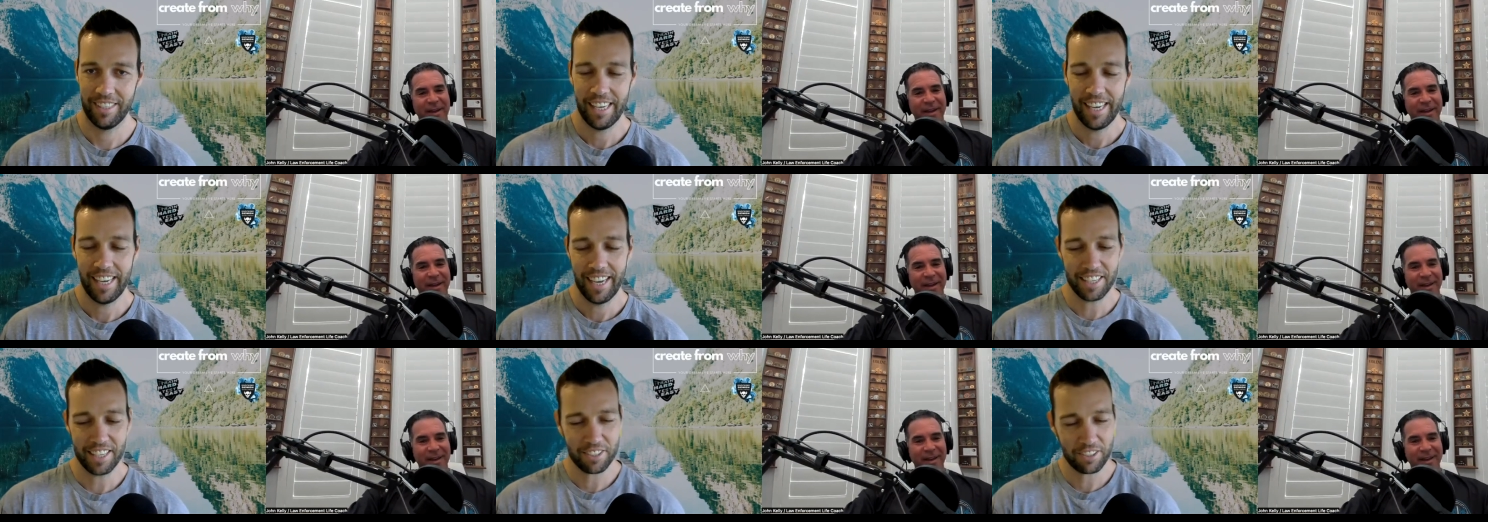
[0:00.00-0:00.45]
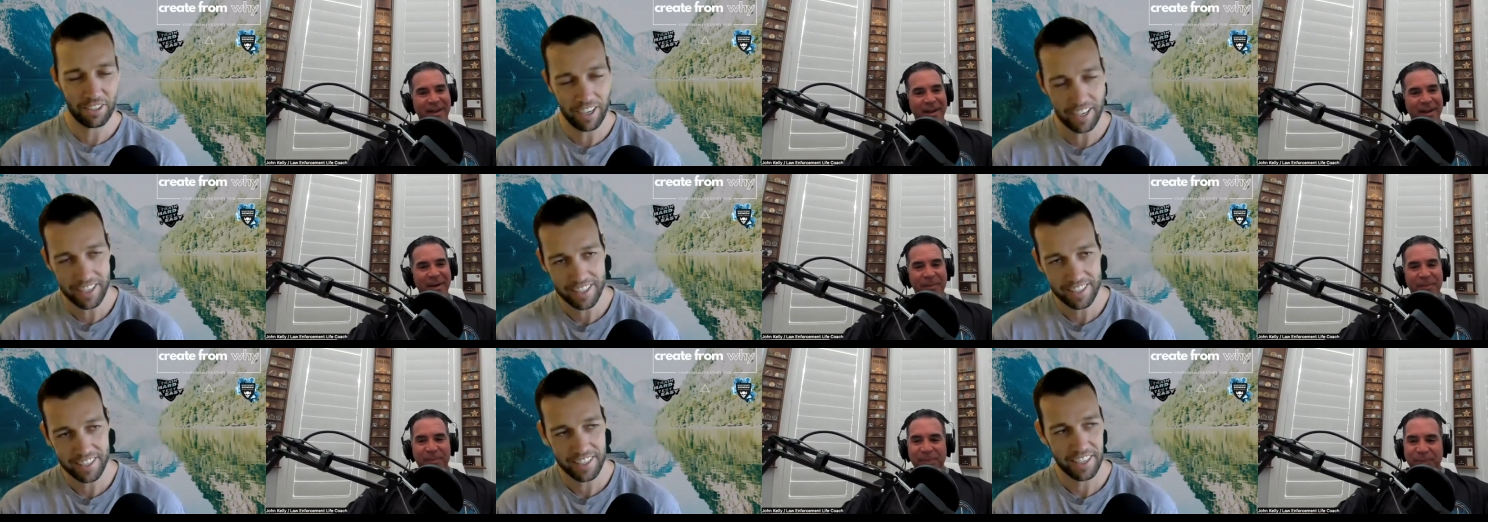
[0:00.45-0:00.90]
Speaker 1: It's
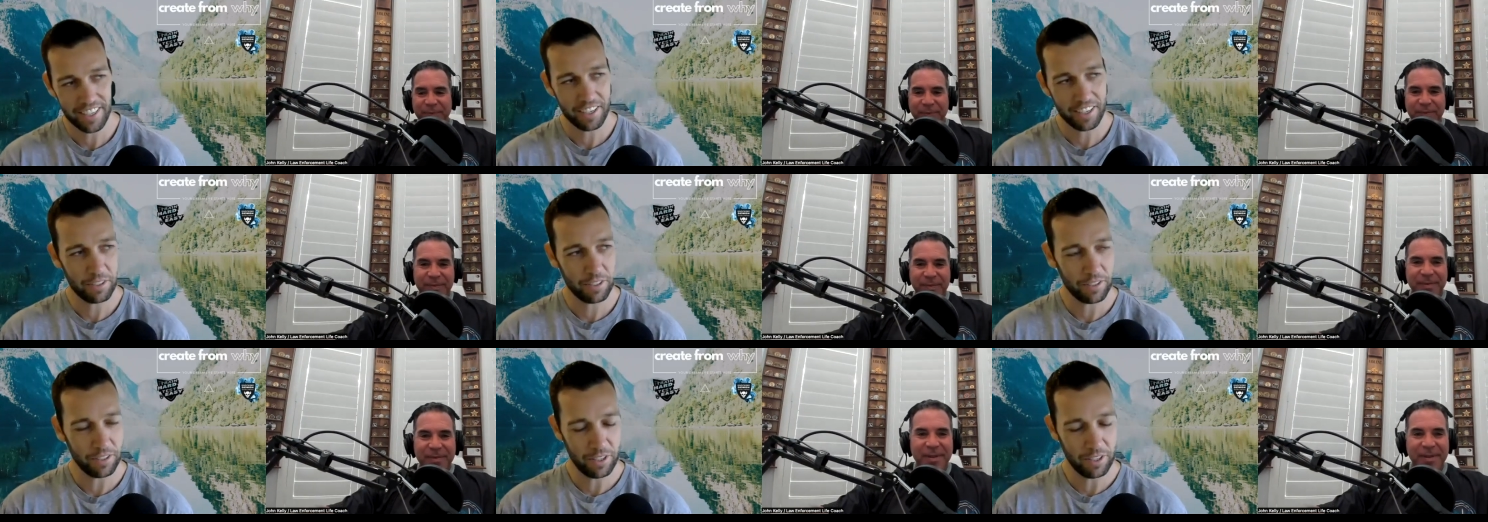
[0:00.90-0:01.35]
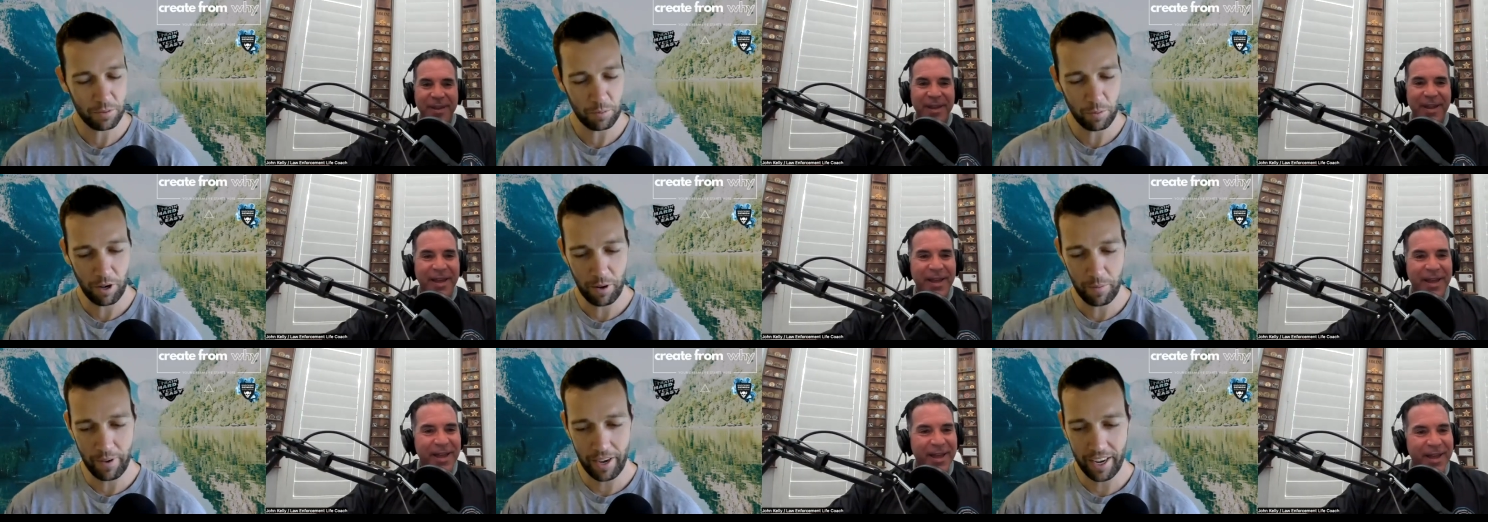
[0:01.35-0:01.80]
great to see you as
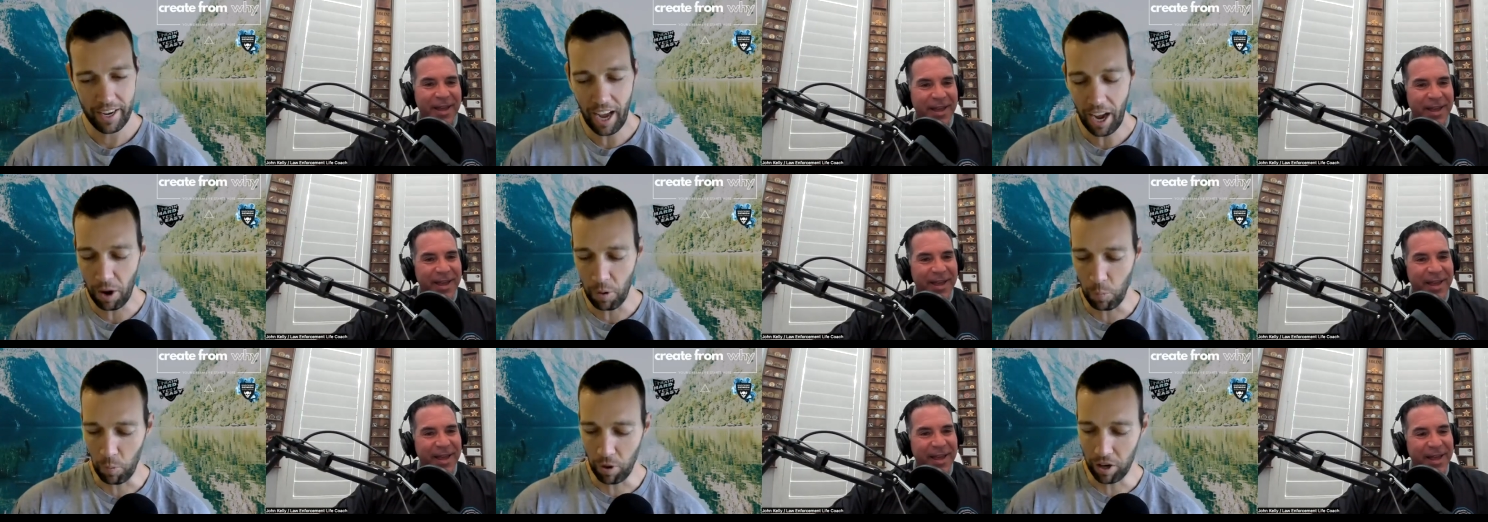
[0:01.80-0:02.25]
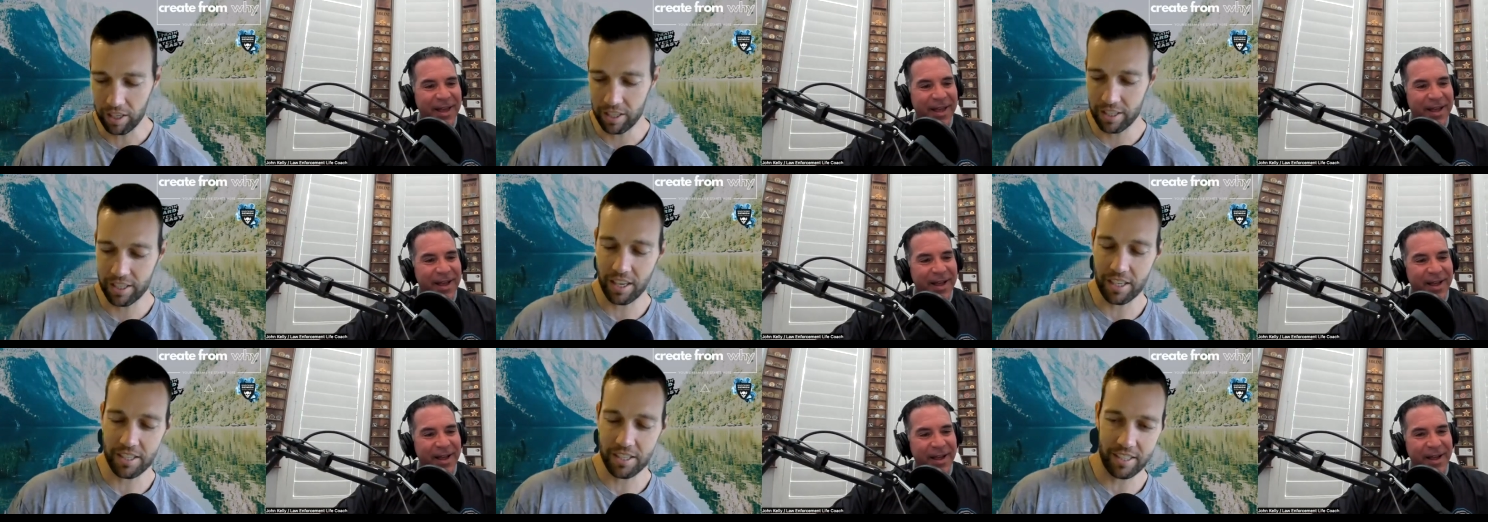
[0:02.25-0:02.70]
well, man. I will
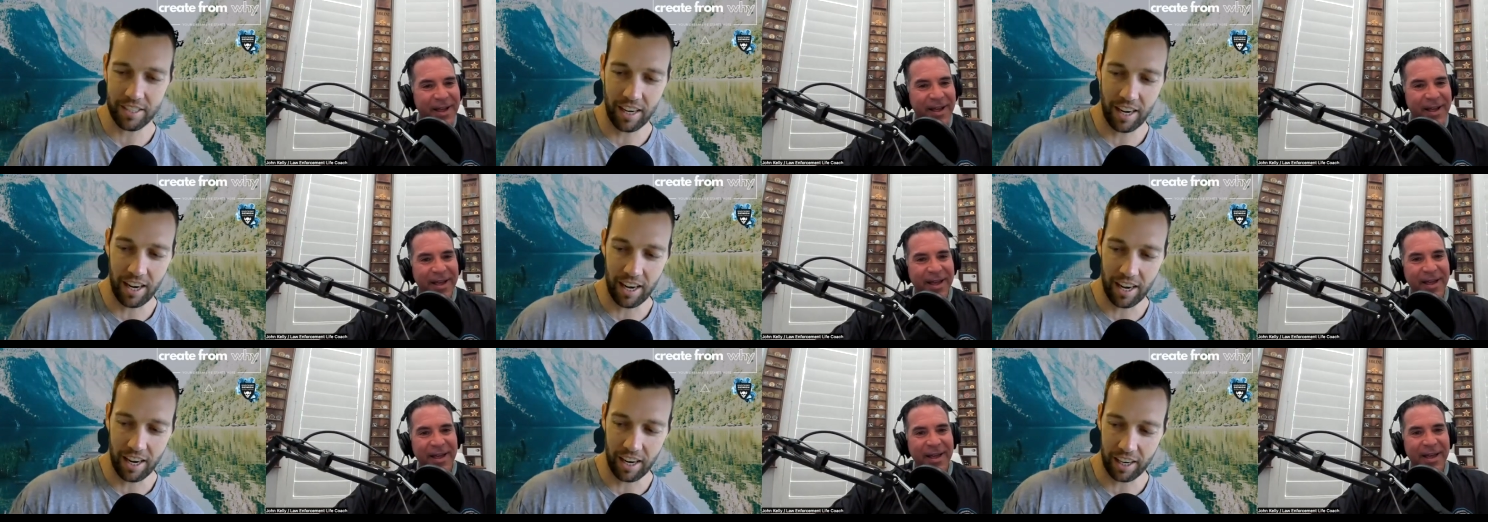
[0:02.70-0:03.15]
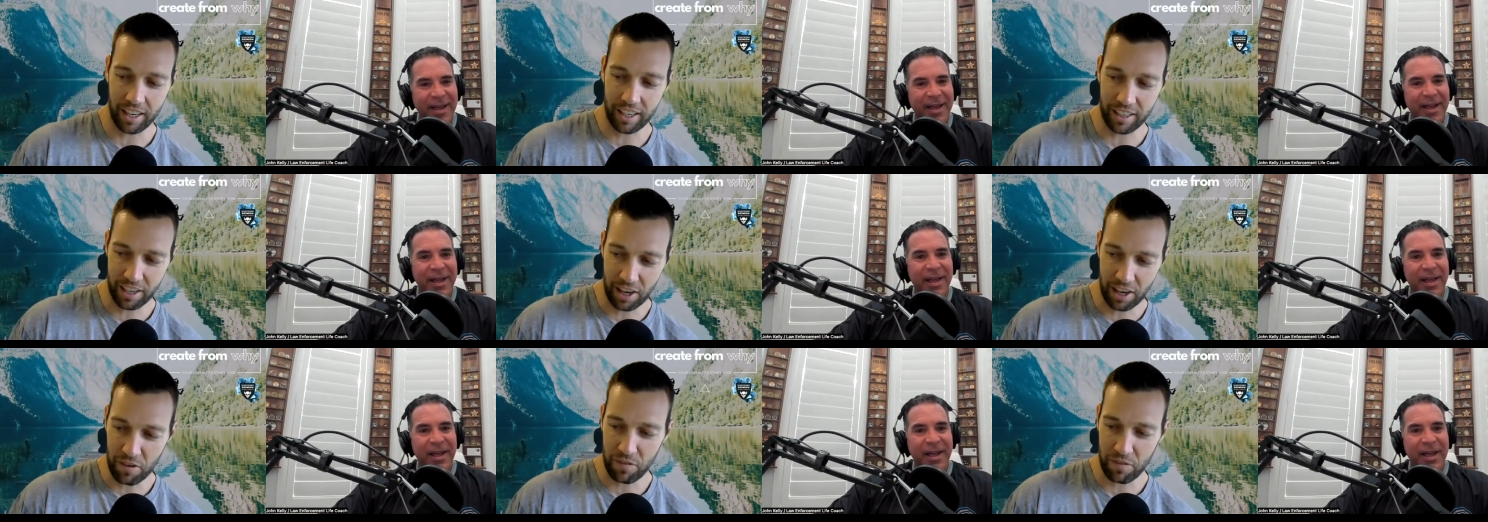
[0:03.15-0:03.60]
just uh,
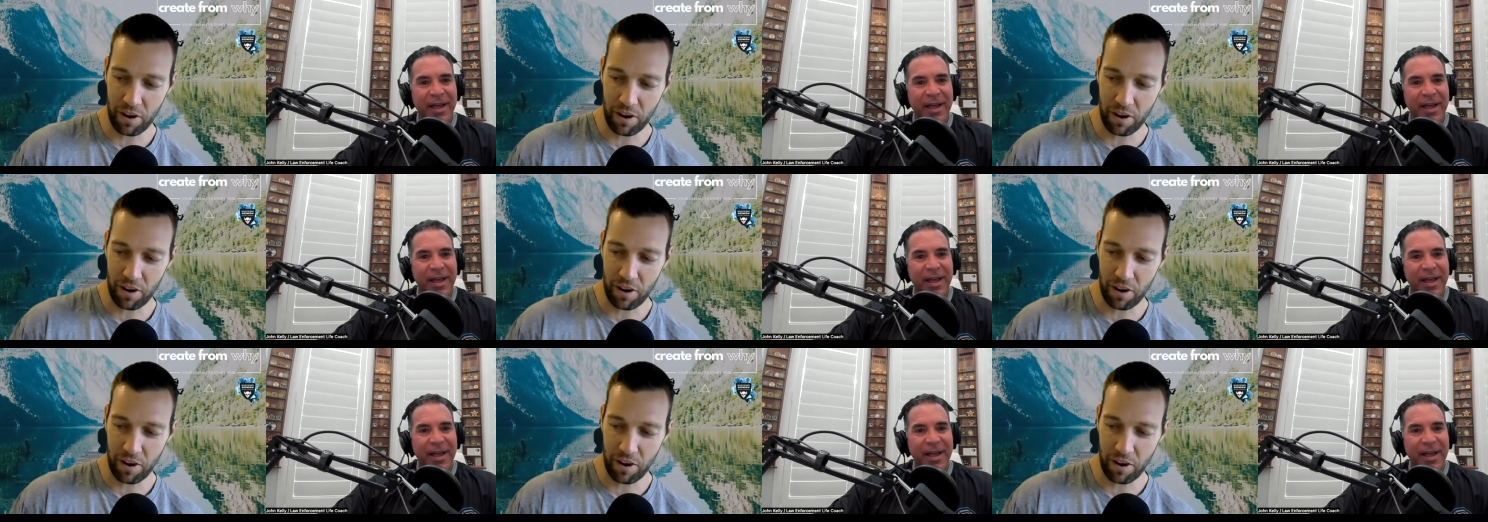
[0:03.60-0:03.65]
clarify